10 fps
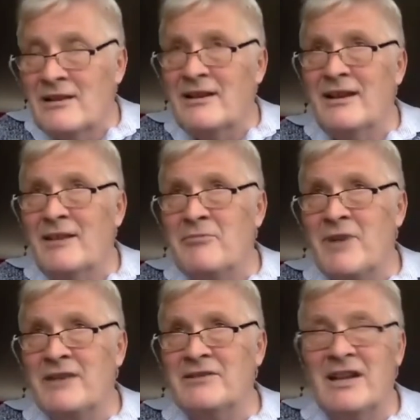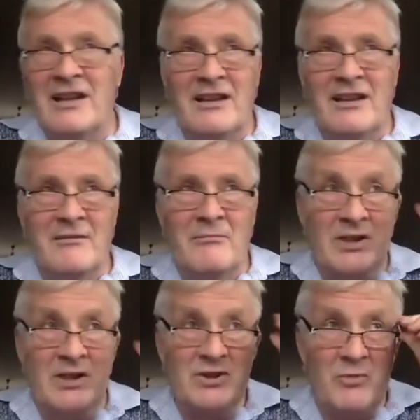uh, practically
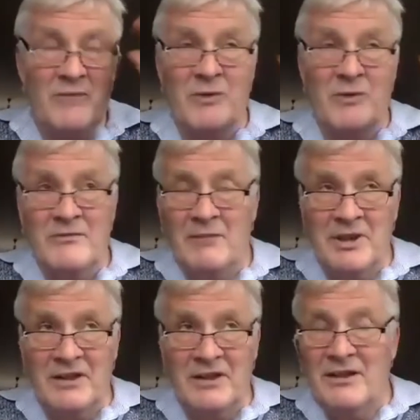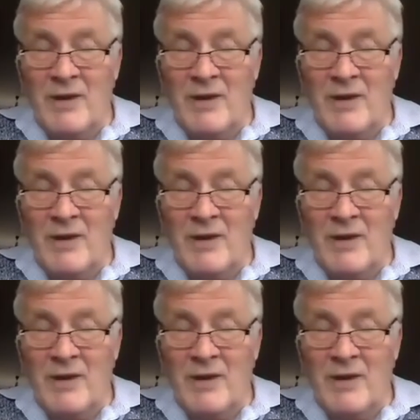much more from, I mean,